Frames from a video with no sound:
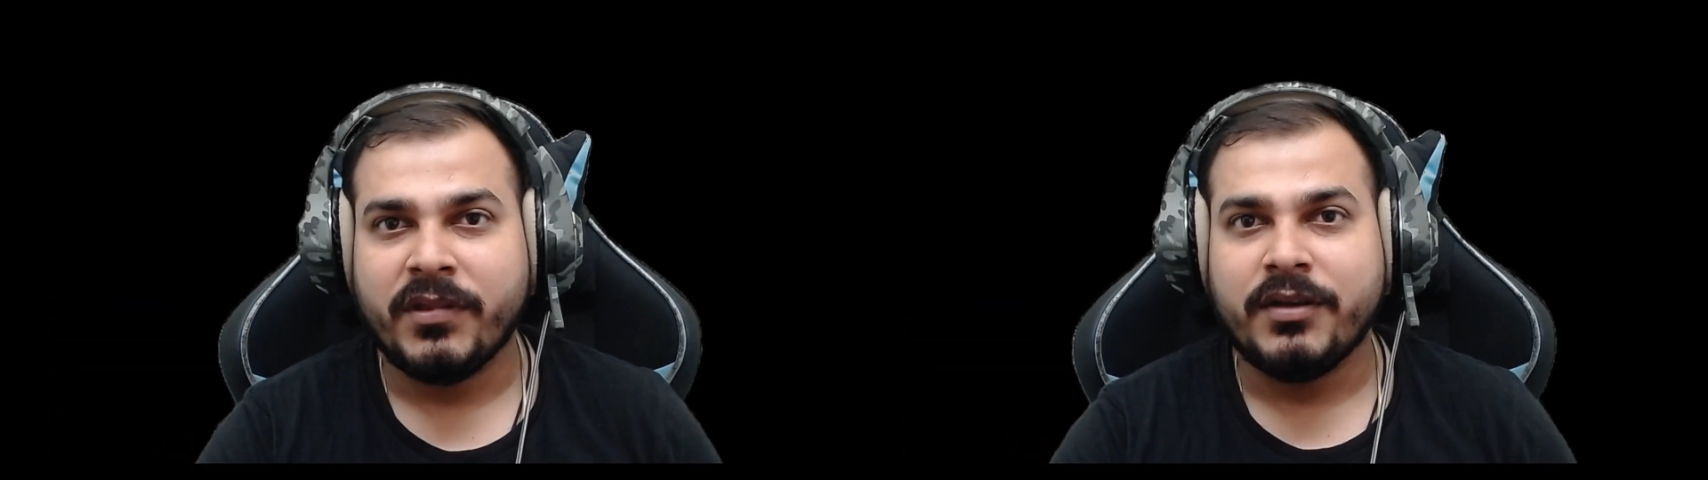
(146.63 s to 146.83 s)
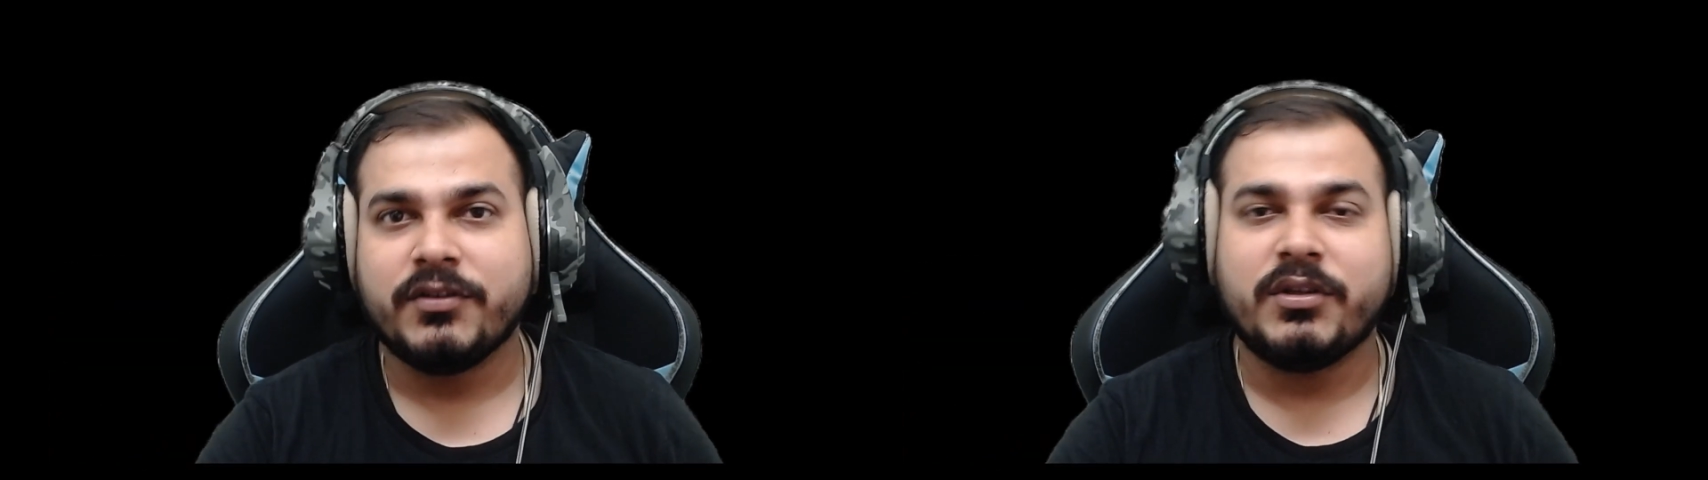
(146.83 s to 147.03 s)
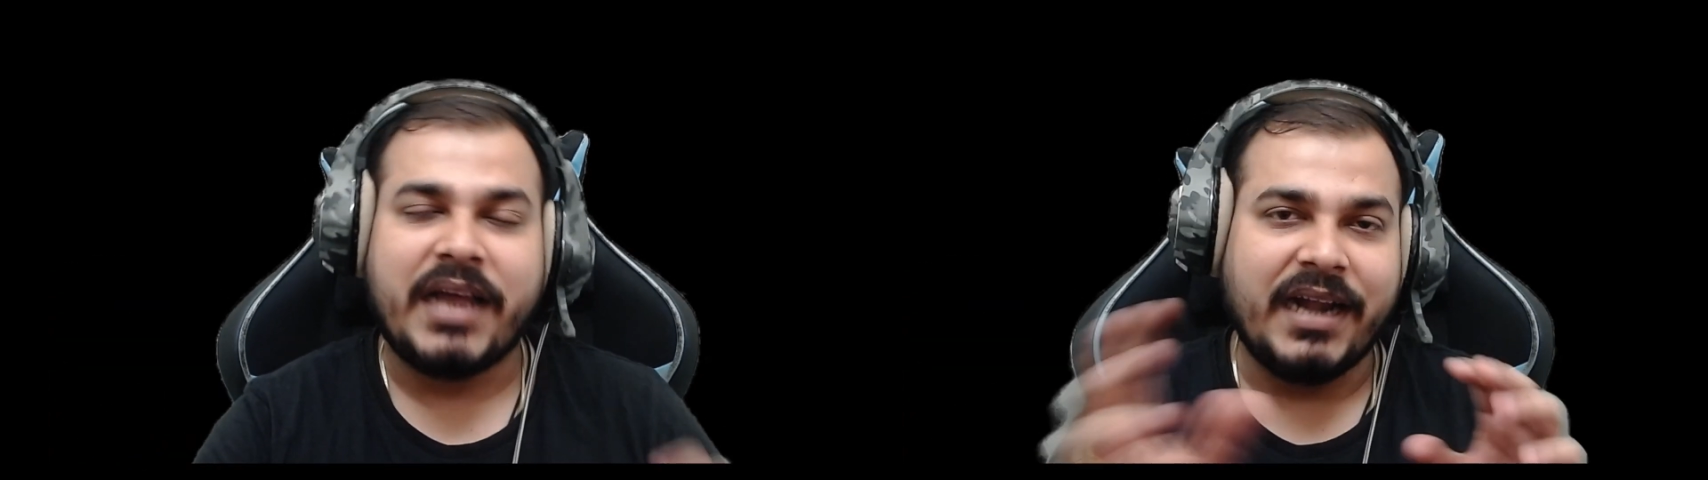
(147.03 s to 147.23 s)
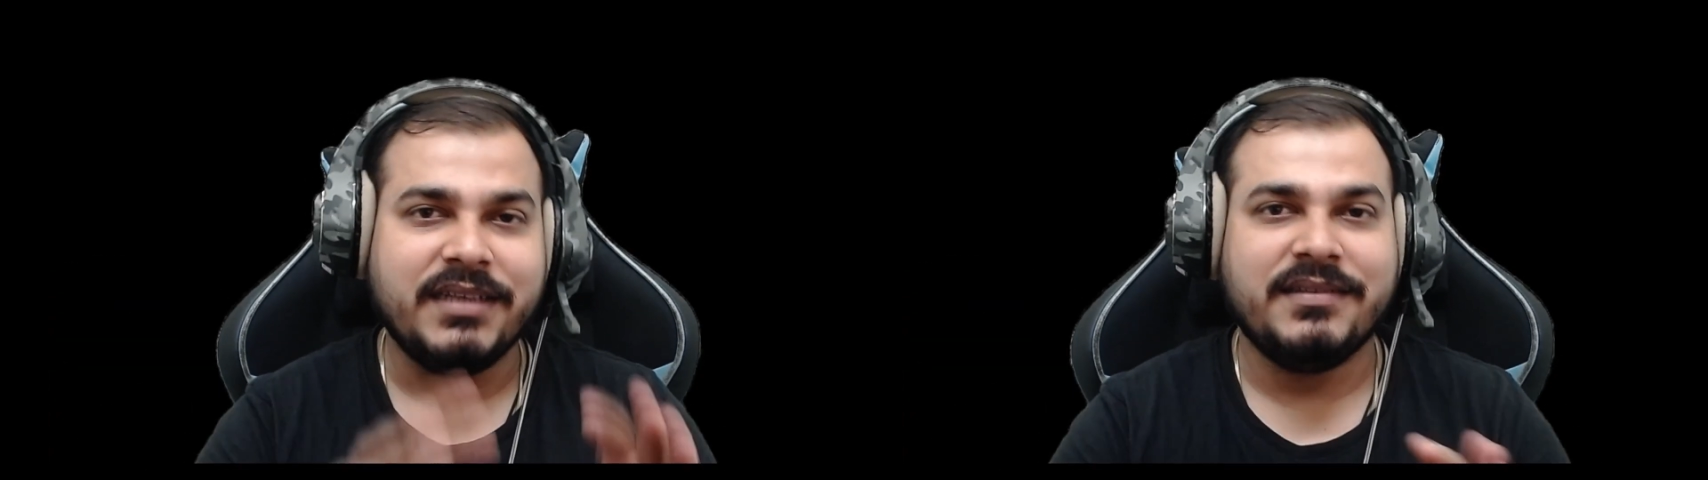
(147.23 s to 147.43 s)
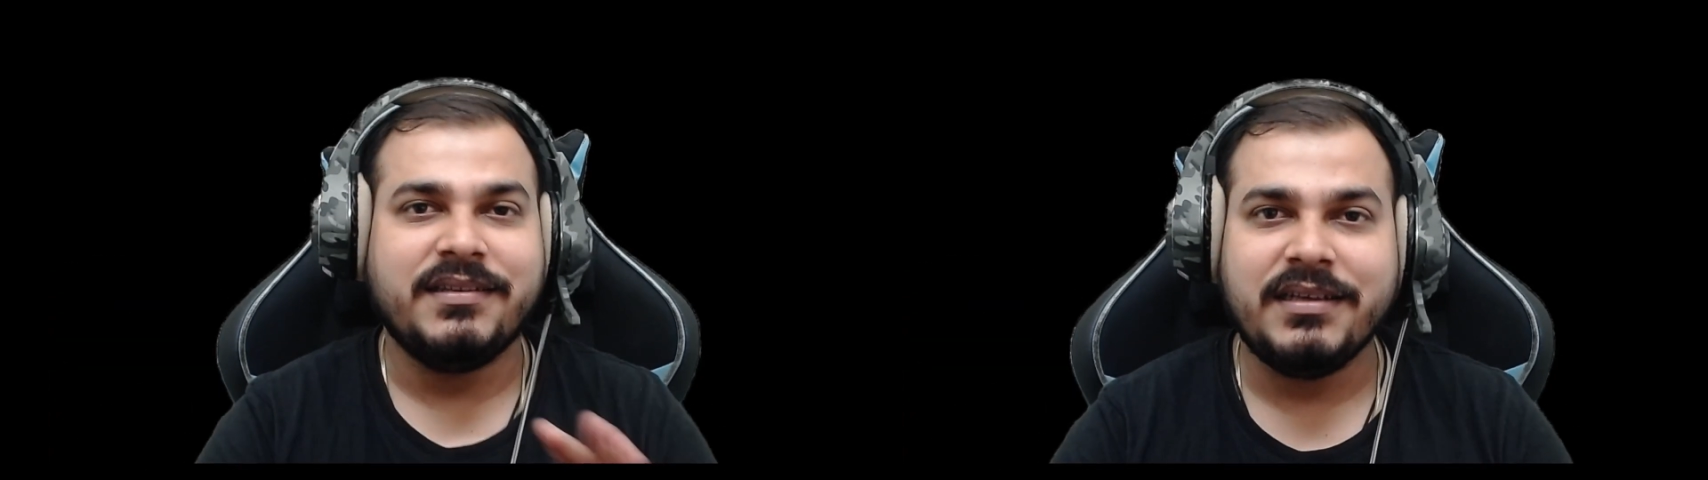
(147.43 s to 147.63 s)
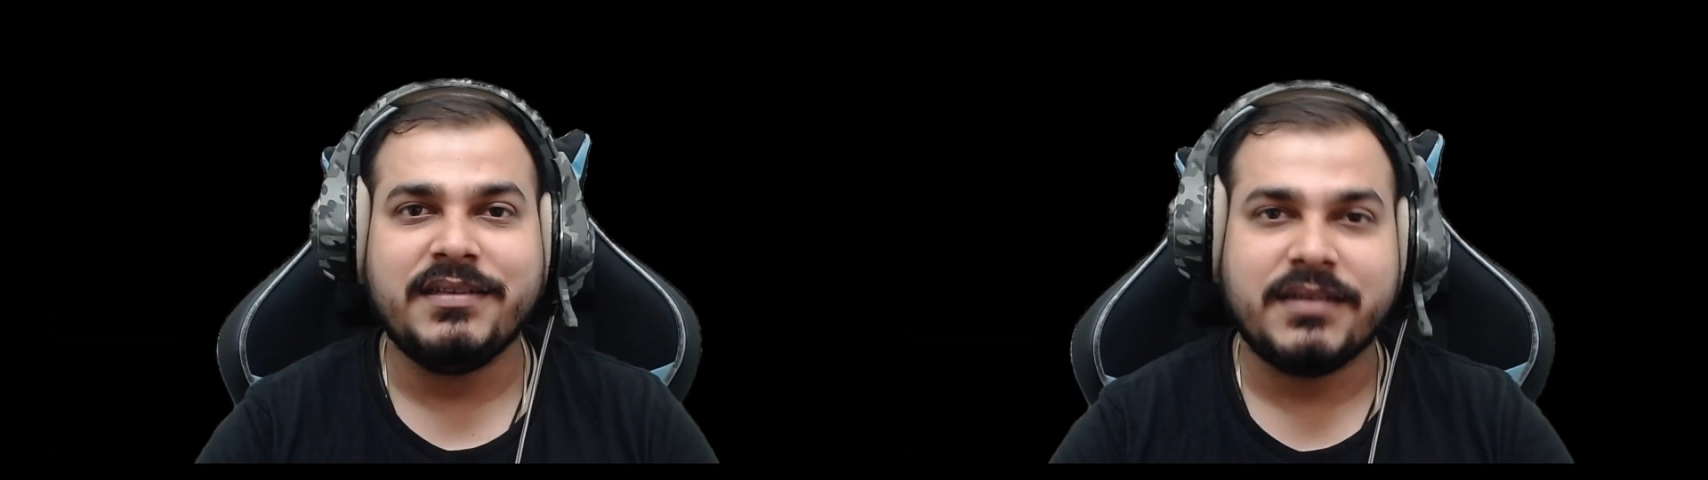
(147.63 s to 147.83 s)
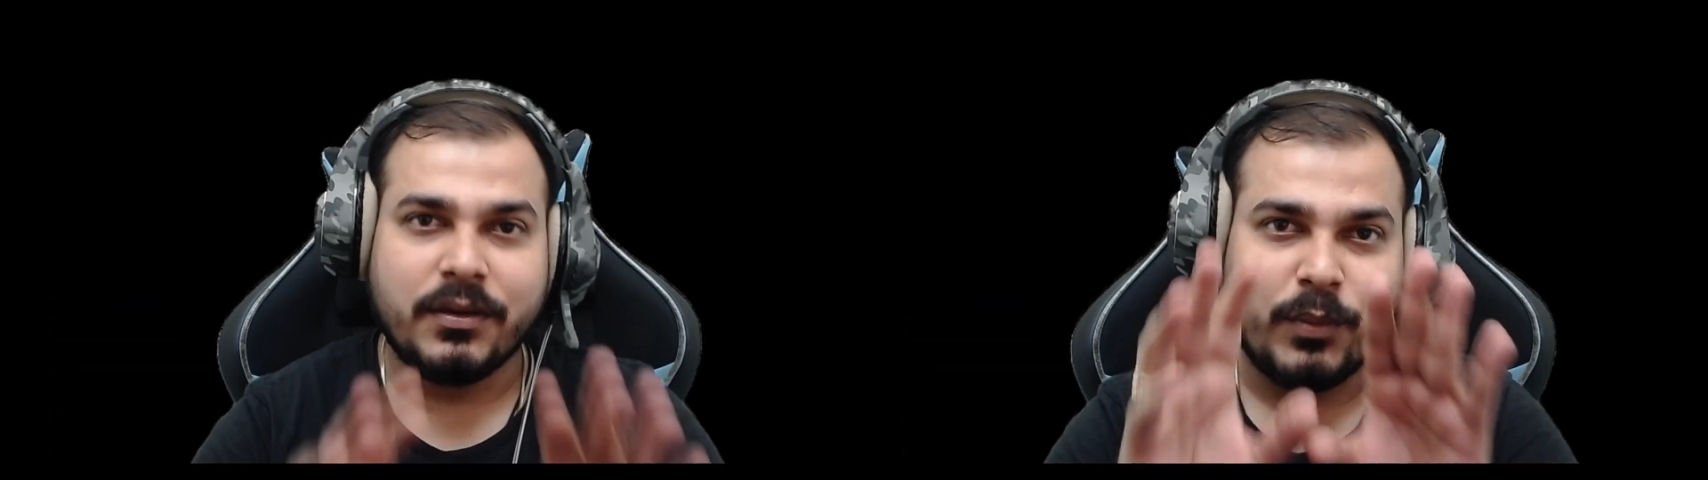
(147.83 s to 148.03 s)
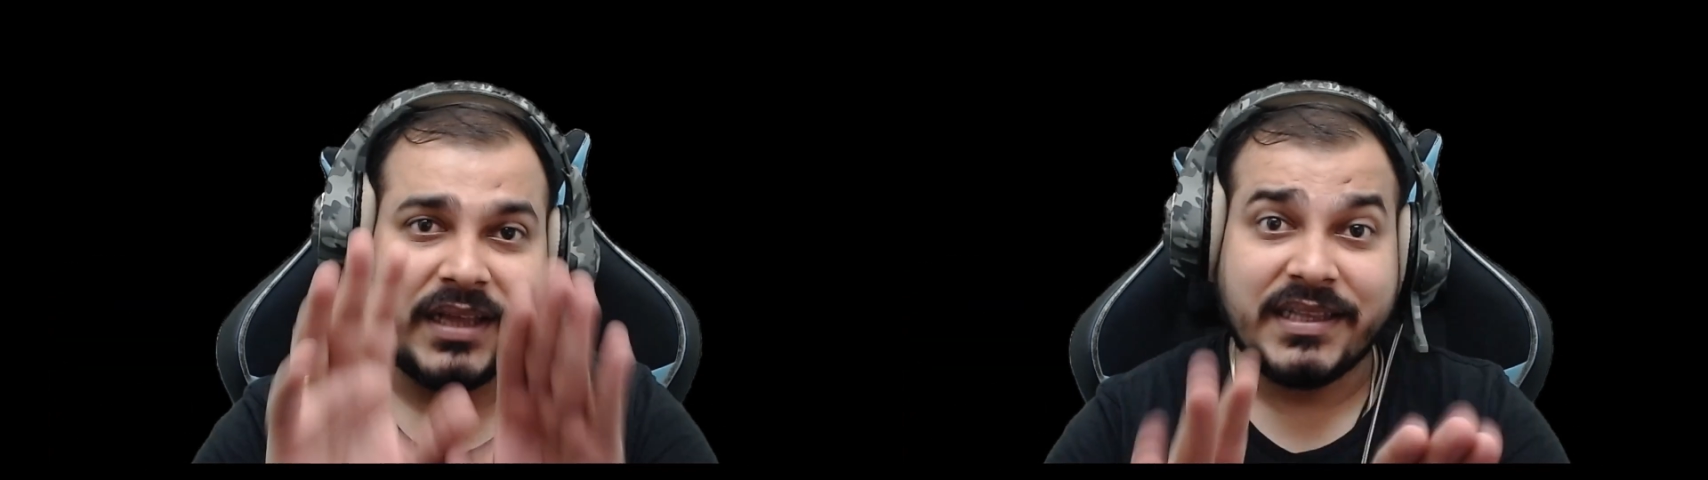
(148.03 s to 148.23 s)
So that is the
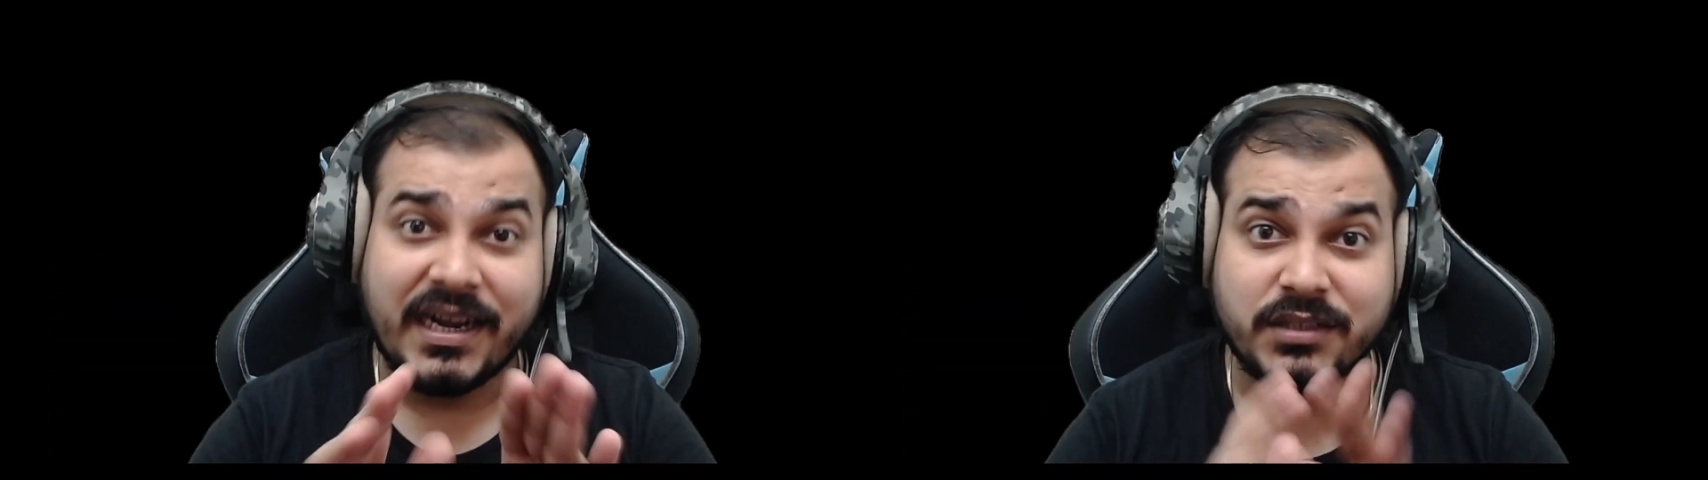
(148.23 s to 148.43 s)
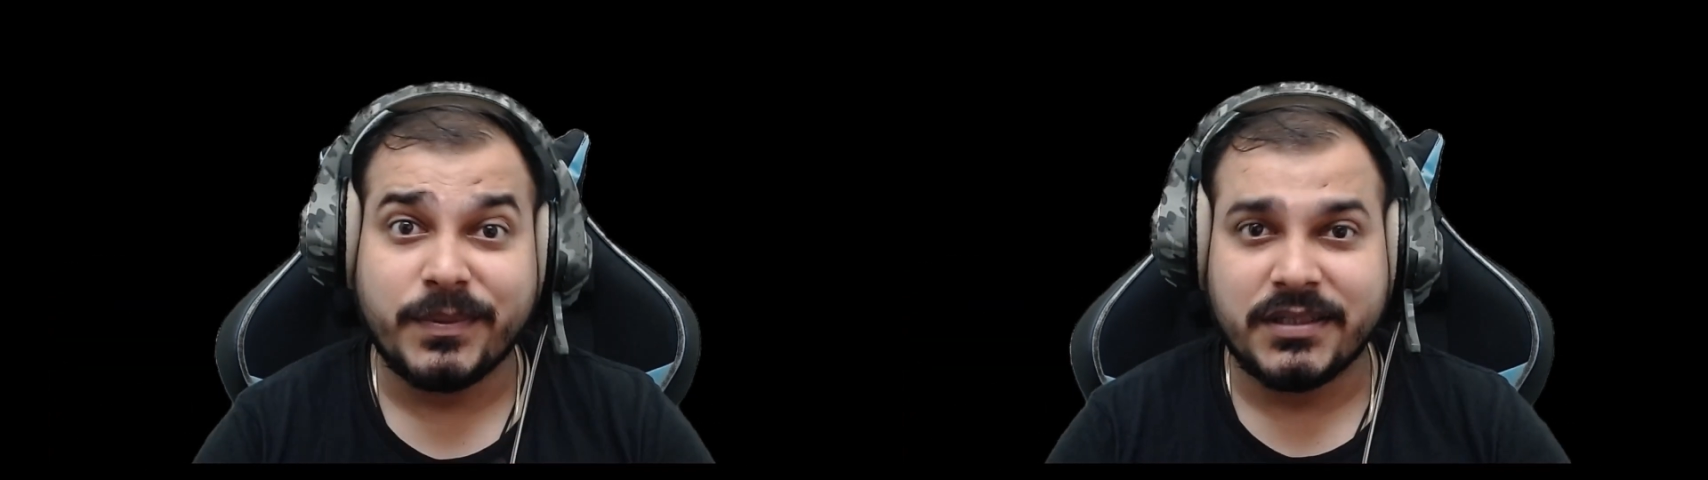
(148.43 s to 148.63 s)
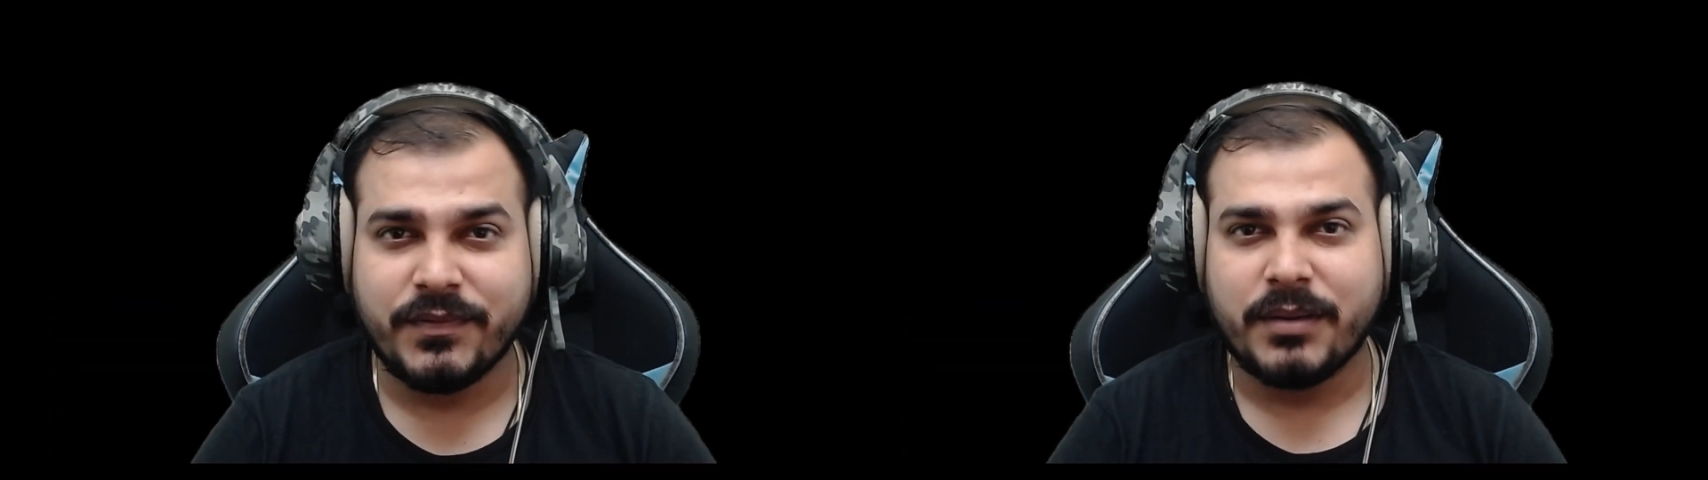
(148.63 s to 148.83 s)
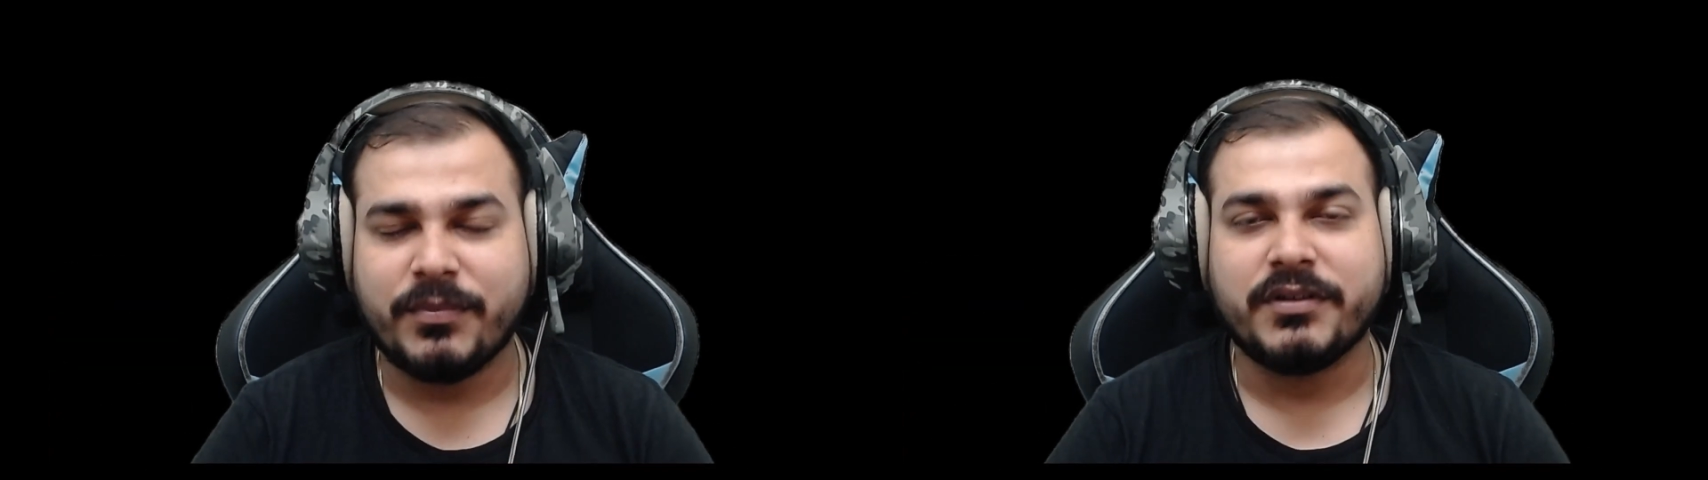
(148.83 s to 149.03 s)
reason why that specific